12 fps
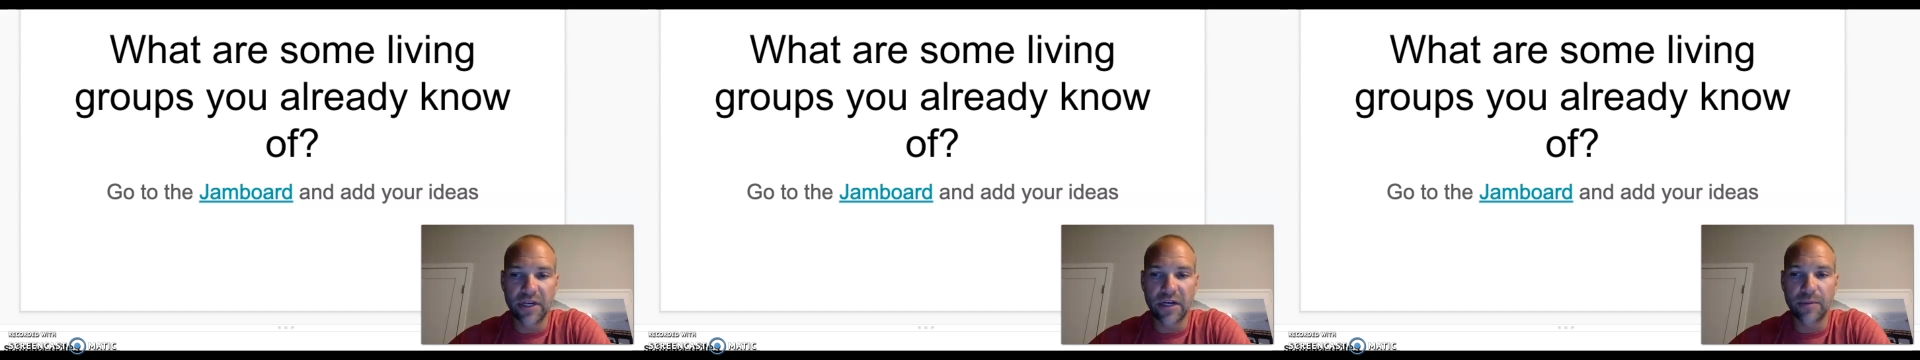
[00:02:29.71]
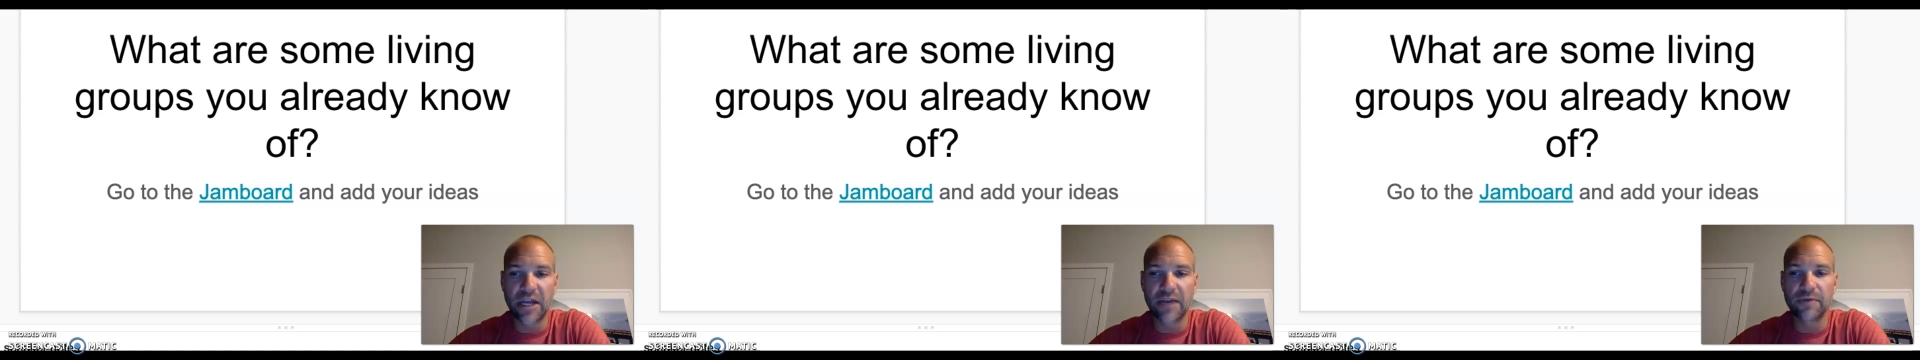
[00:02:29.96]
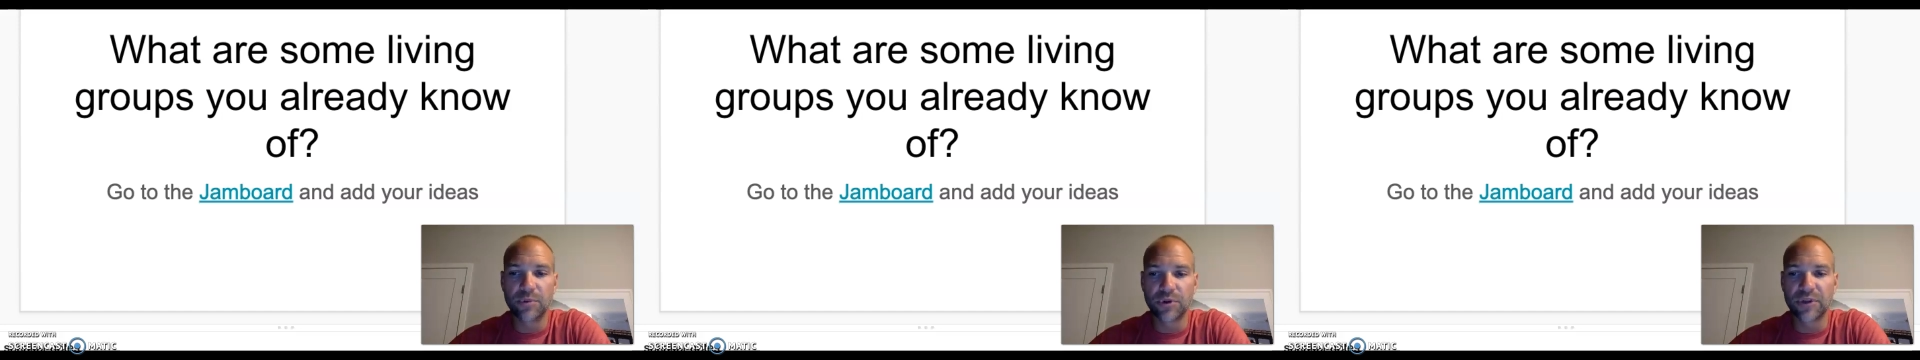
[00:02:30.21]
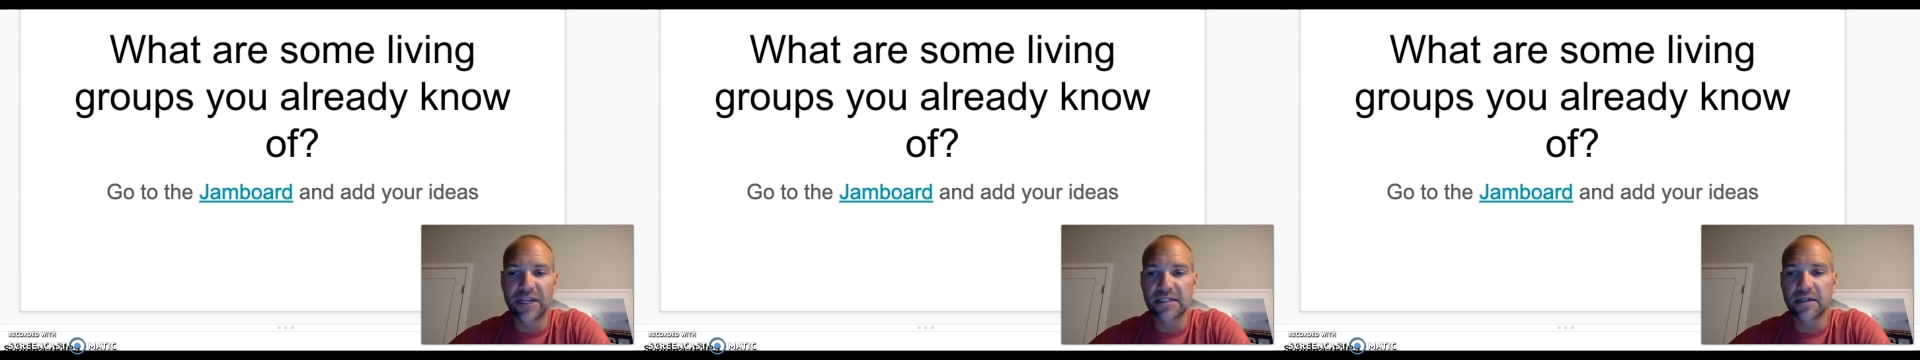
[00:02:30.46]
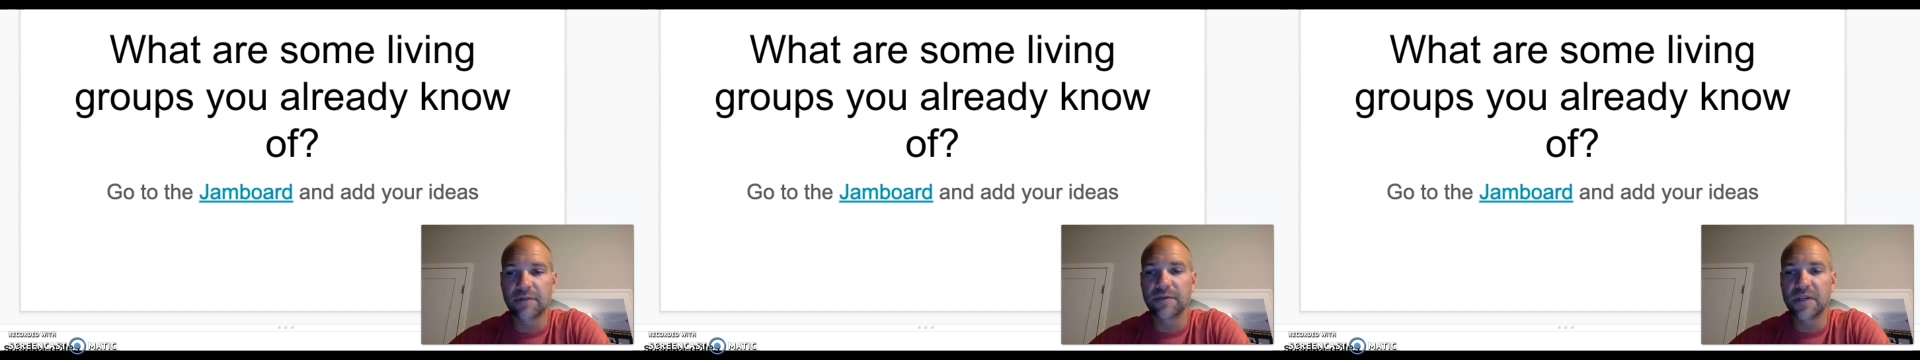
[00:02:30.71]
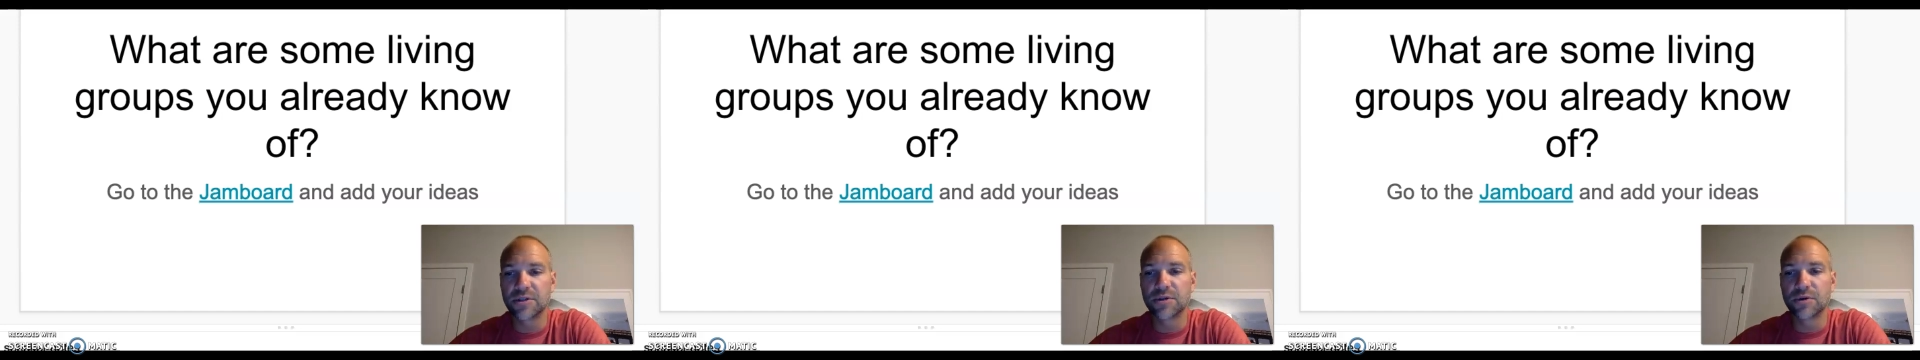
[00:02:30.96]
And I'm going to have you put that stuff
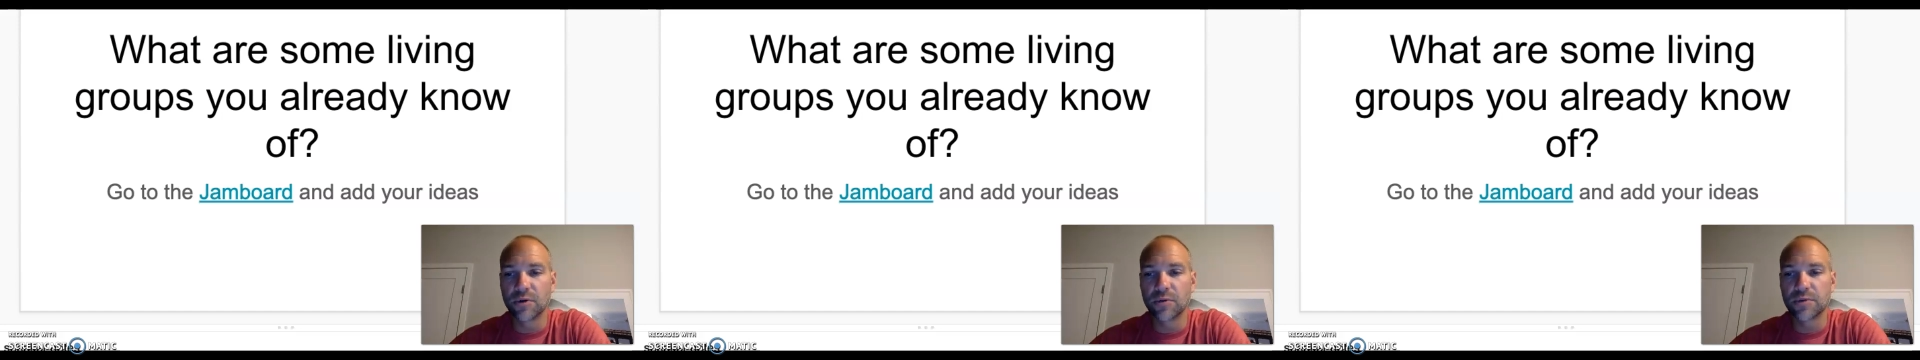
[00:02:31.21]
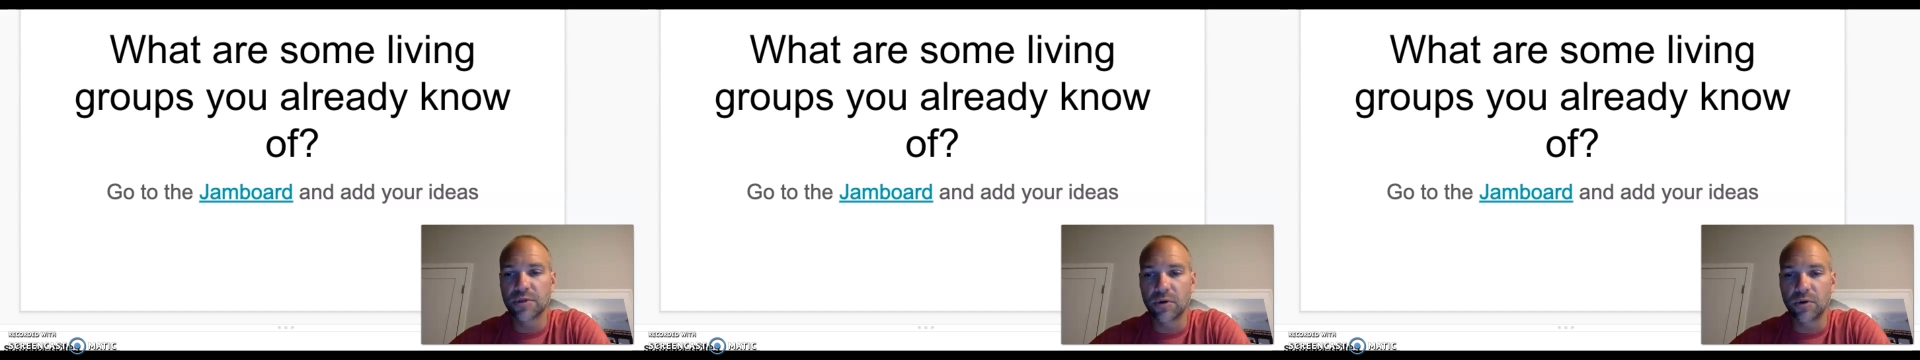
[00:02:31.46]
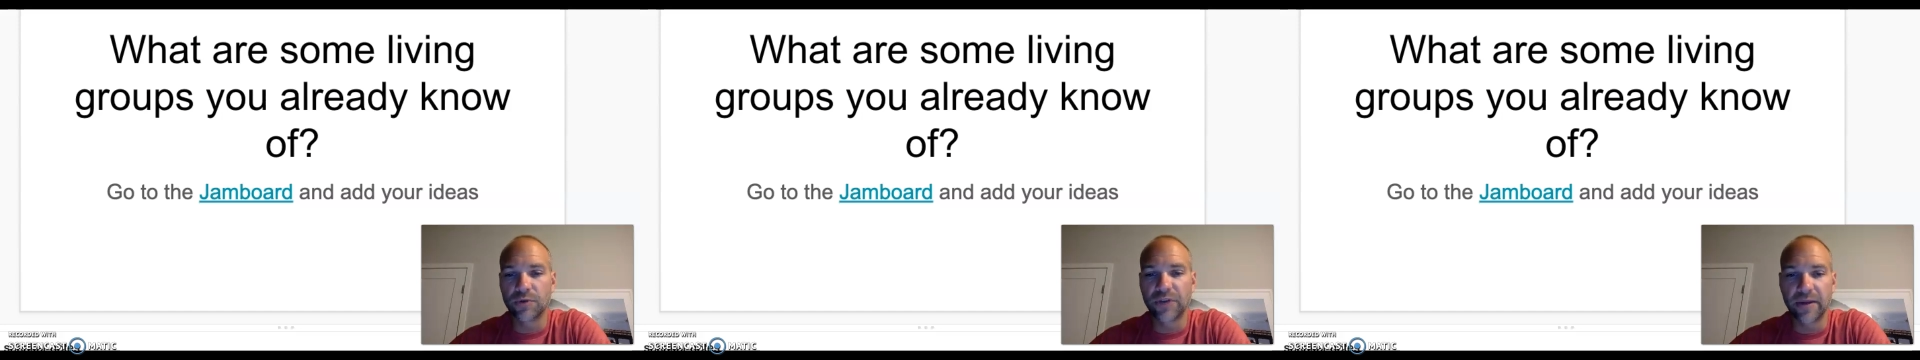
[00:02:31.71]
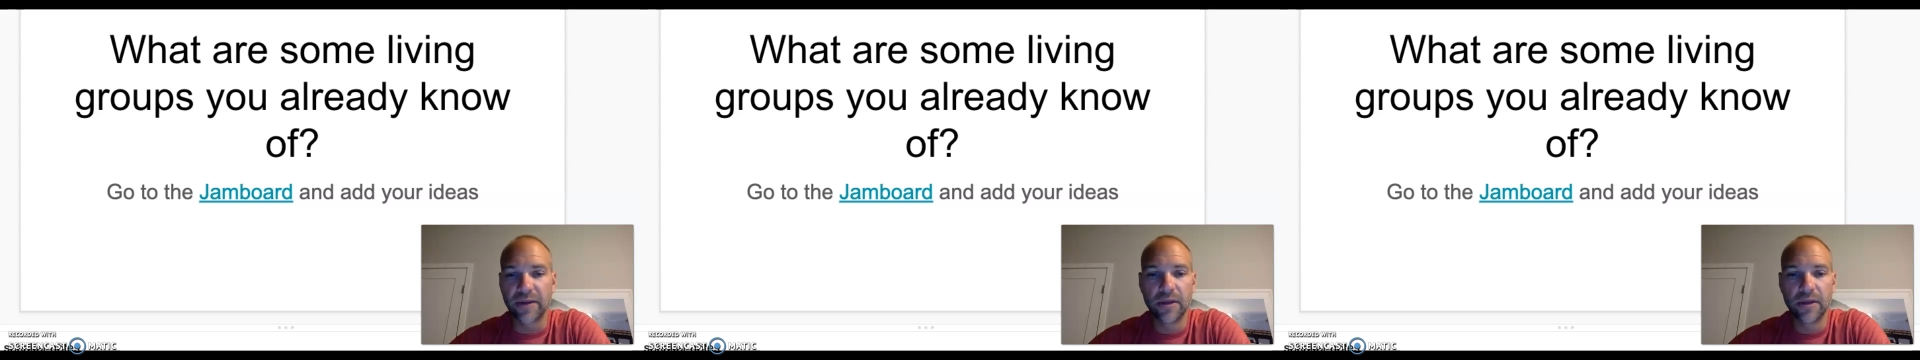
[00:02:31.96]
into groups. So hold tight.